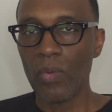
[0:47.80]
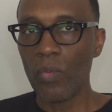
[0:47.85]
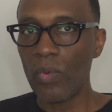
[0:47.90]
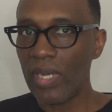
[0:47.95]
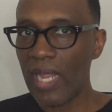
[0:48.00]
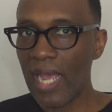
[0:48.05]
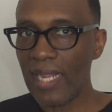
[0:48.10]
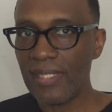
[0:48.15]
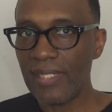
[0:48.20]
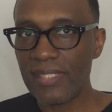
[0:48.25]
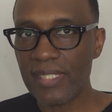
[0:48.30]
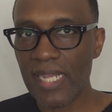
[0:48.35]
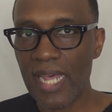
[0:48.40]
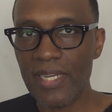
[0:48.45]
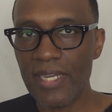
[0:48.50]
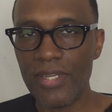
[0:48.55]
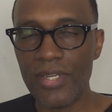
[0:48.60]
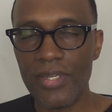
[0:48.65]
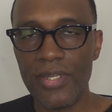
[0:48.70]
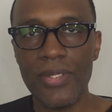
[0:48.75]
What I
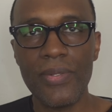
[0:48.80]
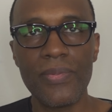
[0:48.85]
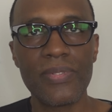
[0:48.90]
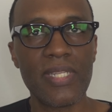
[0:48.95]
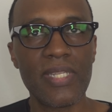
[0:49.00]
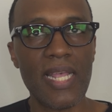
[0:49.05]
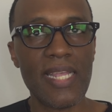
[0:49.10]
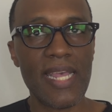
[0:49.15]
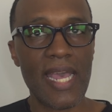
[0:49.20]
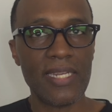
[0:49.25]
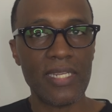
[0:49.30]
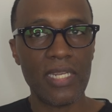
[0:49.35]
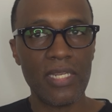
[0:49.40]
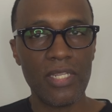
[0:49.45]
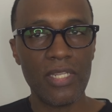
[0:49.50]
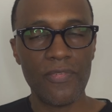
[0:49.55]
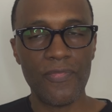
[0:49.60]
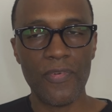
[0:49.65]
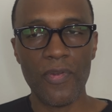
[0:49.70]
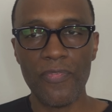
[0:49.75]
decided to do is I had to
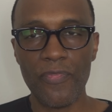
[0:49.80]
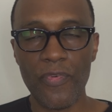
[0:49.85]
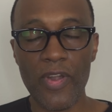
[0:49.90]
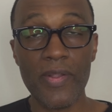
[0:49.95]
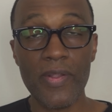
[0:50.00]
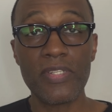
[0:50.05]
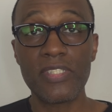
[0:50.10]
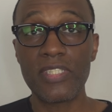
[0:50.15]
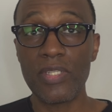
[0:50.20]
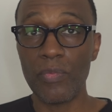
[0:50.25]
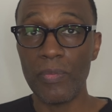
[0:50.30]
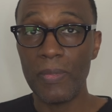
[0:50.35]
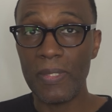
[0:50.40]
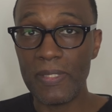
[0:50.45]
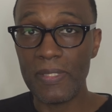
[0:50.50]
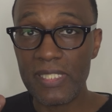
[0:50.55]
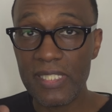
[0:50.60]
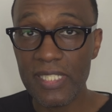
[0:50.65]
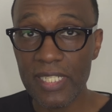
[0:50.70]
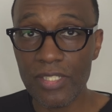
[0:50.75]
look for a fragrance that would
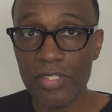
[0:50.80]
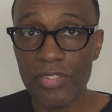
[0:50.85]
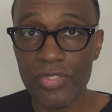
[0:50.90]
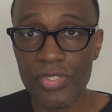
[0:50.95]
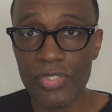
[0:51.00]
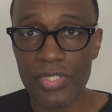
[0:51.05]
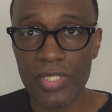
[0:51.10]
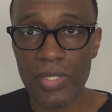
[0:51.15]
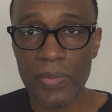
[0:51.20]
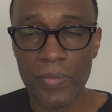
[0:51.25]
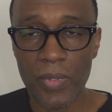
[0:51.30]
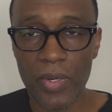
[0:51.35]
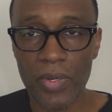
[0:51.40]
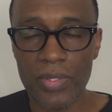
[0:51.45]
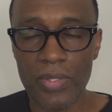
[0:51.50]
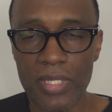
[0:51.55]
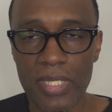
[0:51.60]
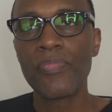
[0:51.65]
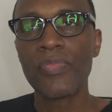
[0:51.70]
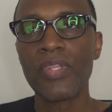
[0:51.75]
be signature scent
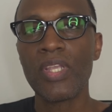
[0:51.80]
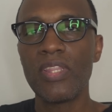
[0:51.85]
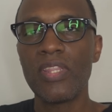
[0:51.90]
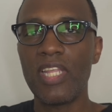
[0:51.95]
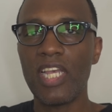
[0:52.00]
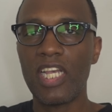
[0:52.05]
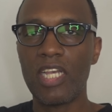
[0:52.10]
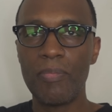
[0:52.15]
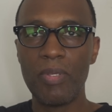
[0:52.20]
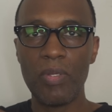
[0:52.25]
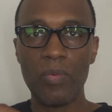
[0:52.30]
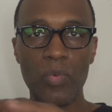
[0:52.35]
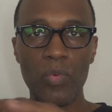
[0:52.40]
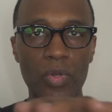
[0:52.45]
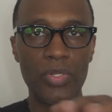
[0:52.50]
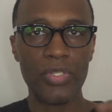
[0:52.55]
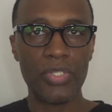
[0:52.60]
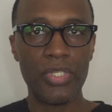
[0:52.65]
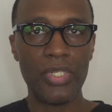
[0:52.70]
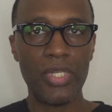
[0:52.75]
worthy, that could be
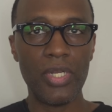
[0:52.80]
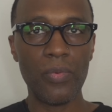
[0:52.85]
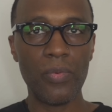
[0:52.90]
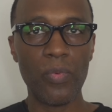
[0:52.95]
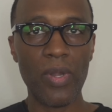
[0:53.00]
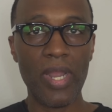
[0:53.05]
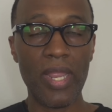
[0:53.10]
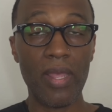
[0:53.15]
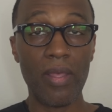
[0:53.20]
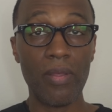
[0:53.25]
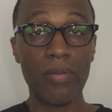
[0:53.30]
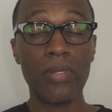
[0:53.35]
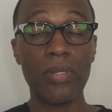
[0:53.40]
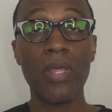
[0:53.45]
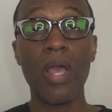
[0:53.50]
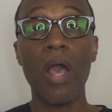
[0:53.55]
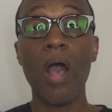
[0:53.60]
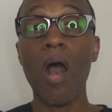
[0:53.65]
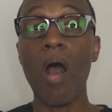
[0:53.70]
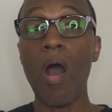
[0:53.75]
worn year round,
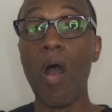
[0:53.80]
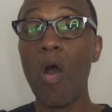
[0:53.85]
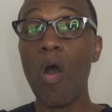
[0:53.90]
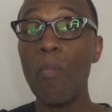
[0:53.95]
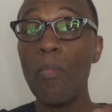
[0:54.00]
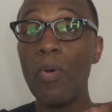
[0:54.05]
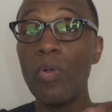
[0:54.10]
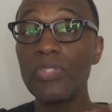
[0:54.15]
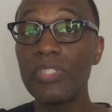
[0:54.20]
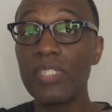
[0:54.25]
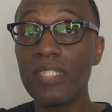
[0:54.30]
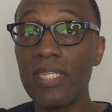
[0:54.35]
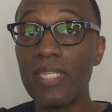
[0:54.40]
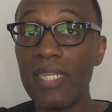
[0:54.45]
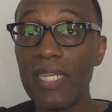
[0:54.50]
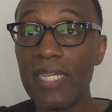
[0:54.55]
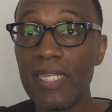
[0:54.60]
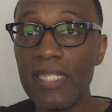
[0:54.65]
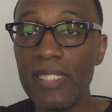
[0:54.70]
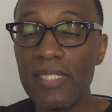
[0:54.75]
almost in
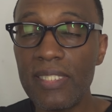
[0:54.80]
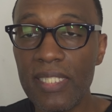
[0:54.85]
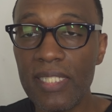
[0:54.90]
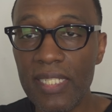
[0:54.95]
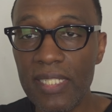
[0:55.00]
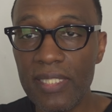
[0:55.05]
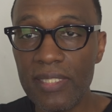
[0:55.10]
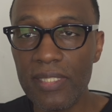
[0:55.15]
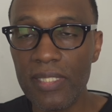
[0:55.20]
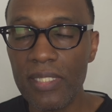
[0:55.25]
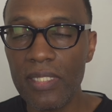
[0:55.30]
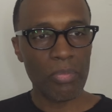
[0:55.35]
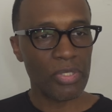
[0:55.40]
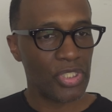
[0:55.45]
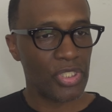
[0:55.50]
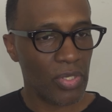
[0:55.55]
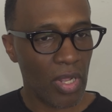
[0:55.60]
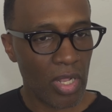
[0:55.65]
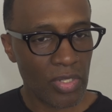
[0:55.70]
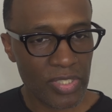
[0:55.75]
any season,
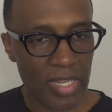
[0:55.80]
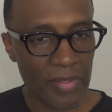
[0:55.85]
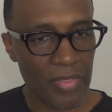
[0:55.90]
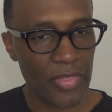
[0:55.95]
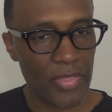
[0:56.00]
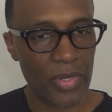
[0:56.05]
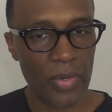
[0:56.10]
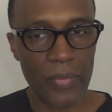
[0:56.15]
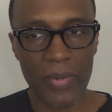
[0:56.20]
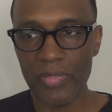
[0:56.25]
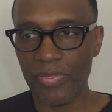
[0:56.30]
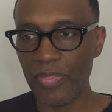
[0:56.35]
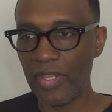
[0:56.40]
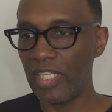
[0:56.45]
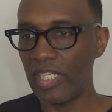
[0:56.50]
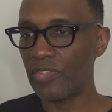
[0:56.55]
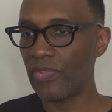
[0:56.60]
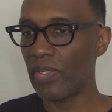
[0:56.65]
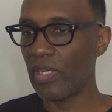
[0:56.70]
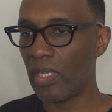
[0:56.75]
but you also have to throw in
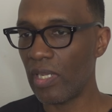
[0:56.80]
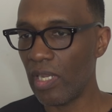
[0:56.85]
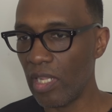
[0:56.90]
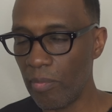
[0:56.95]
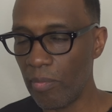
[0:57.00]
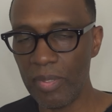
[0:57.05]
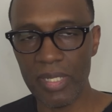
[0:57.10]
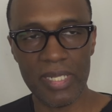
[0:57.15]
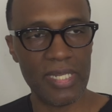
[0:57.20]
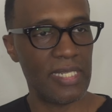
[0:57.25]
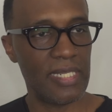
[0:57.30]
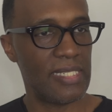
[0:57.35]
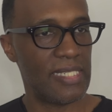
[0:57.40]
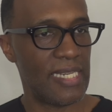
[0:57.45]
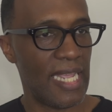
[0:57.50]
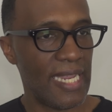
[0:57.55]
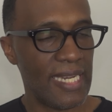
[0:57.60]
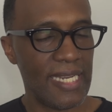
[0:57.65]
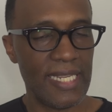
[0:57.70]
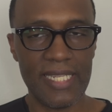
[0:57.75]
things for clubbing and
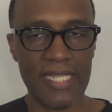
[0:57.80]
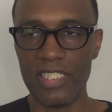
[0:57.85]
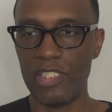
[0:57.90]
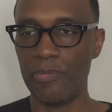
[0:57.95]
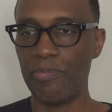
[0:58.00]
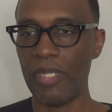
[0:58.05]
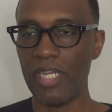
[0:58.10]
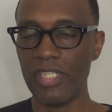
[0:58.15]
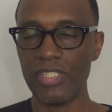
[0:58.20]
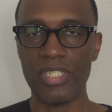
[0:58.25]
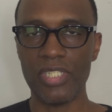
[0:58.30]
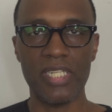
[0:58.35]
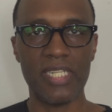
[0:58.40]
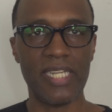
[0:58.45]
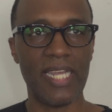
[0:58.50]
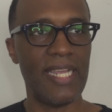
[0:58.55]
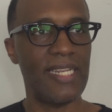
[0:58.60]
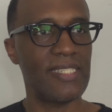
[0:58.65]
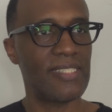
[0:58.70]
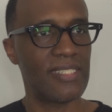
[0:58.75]
dating and special
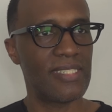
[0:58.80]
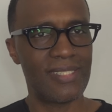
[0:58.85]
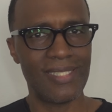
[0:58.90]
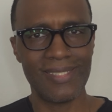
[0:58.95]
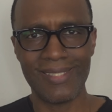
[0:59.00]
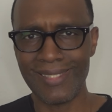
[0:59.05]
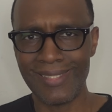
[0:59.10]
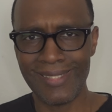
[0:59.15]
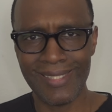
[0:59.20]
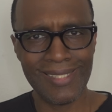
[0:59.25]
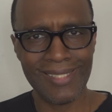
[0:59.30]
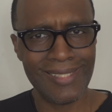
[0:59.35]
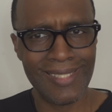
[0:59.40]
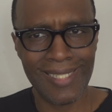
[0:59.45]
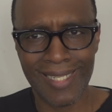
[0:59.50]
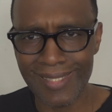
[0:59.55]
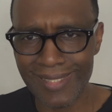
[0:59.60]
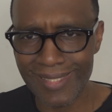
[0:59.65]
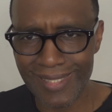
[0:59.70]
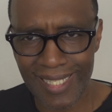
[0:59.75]
occasions. And to just
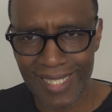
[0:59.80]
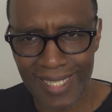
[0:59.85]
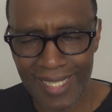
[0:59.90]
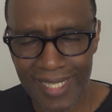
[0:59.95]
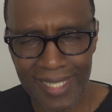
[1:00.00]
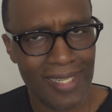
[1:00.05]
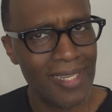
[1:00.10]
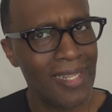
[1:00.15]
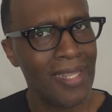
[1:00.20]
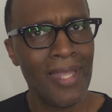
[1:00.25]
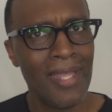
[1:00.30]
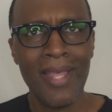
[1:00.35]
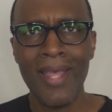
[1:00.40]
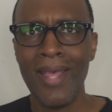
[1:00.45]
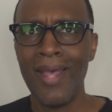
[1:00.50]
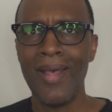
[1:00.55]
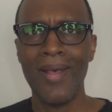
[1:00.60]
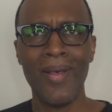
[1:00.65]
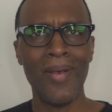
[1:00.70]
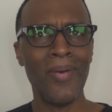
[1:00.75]
get 10,
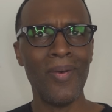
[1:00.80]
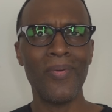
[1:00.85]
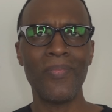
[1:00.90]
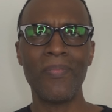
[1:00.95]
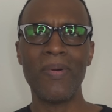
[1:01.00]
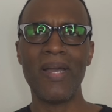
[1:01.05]
oh